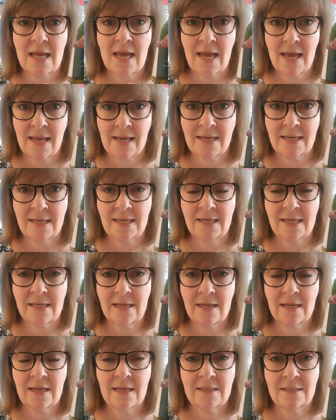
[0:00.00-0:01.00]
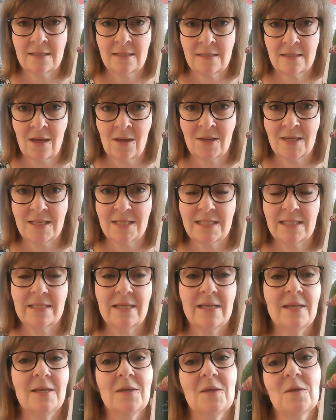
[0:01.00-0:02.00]
Ellie had designed
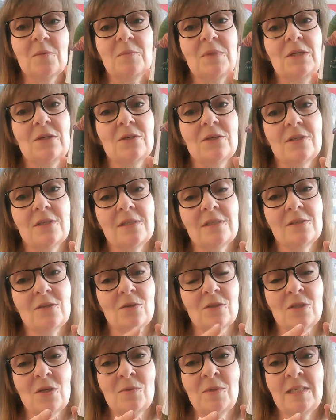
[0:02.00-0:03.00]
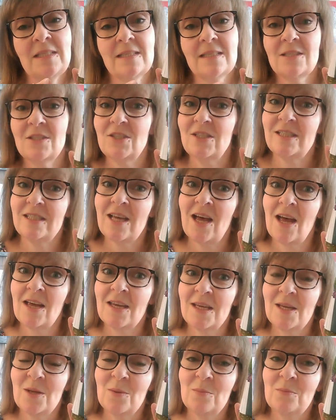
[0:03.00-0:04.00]
because not only does she
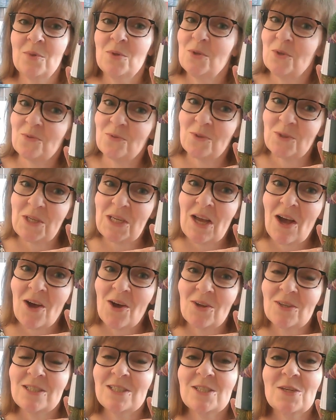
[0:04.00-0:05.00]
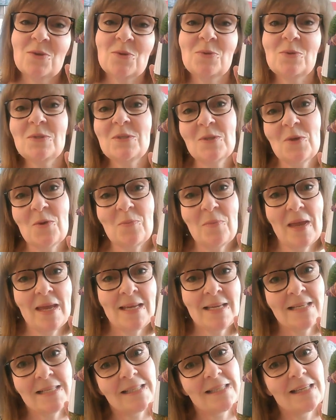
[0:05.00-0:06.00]
dye beautiful yarn, she also
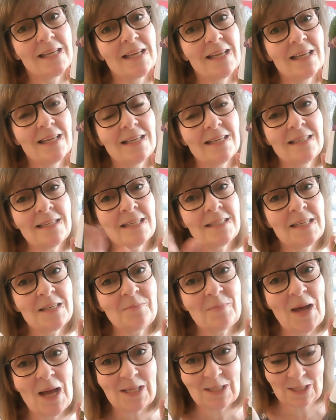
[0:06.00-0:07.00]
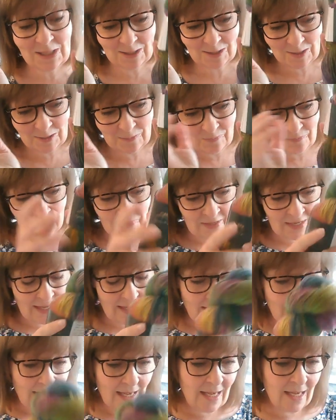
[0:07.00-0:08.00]
makes knitting patterns.
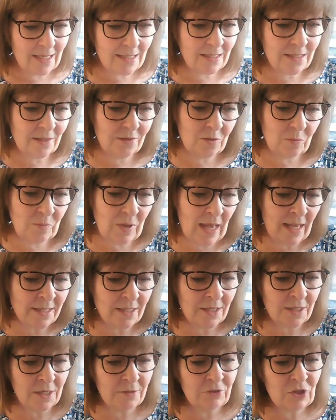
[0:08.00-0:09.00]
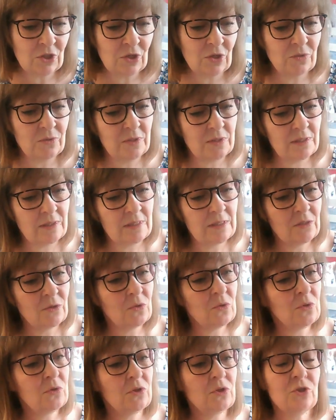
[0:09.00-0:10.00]
And the pattern I've chosen is
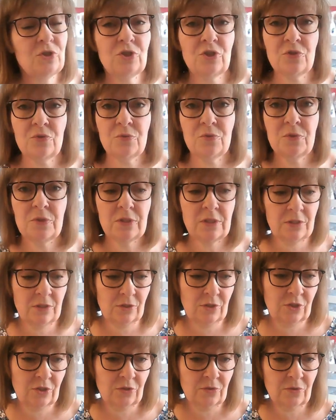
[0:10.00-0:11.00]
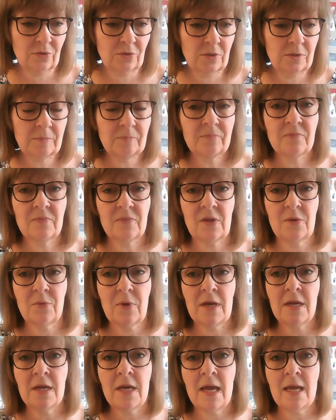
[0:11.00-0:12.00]
called the Jewels Shawl. Now
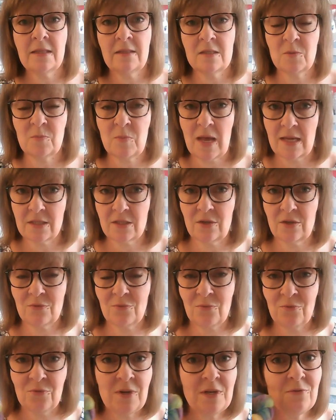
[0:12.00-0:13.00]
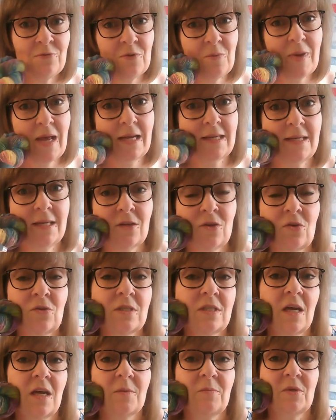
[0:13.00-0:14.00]
I had this pattern free from Ellie a long
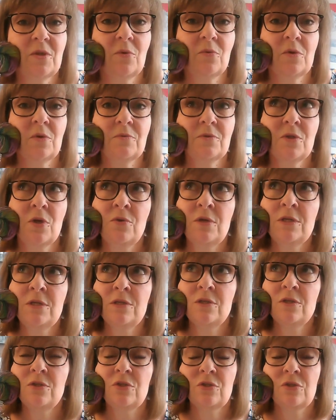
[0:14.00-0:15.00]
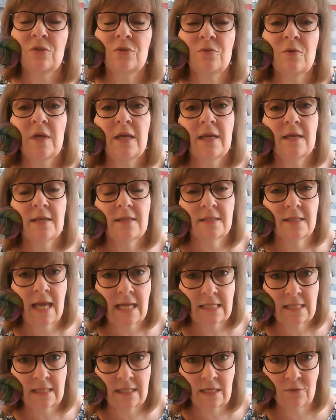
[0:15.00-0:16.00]
time ago. I was going to do
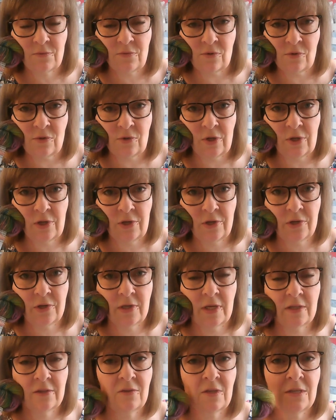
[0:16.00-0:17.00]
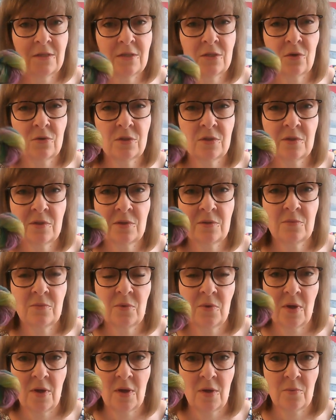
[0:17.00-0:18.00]
test knit for her and things got her
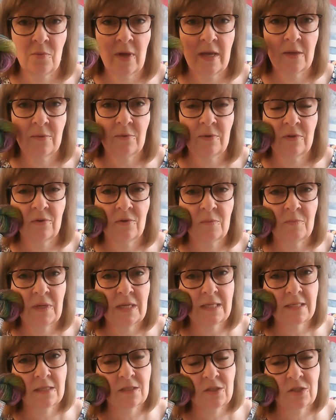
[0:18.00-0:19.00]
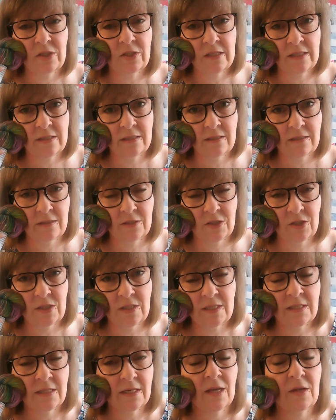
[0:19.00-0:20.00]
away with her a bit and she, she
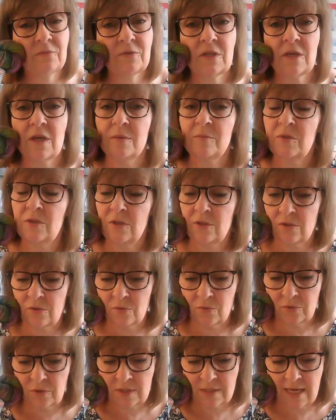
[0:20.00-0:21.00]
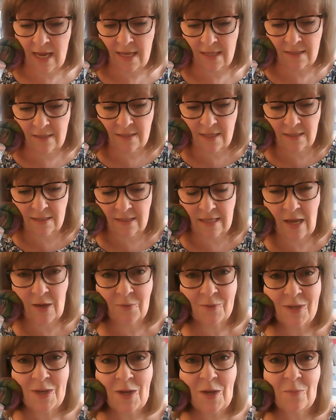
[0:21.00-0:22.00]
didn't have time to sort the test knits
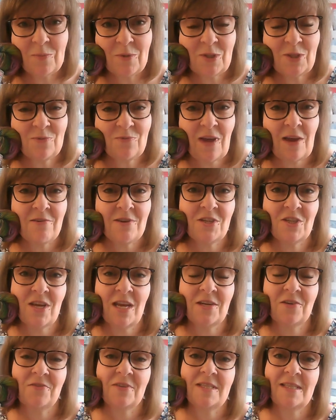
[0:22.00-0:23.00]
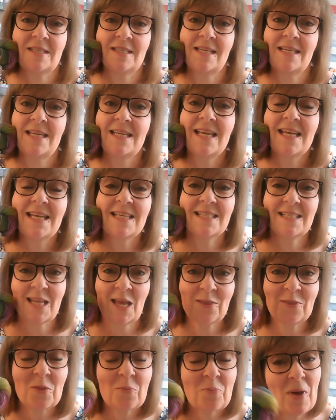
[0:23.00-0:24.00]
out, but she very generously
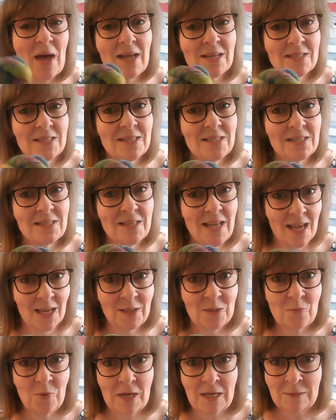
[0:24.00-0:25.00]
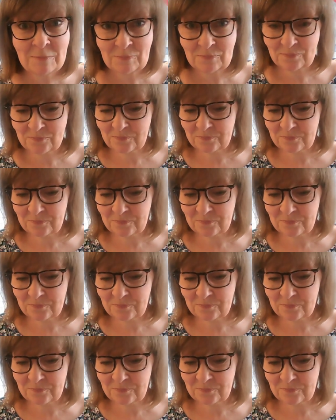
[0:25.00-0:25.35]
sent the pattern anyway.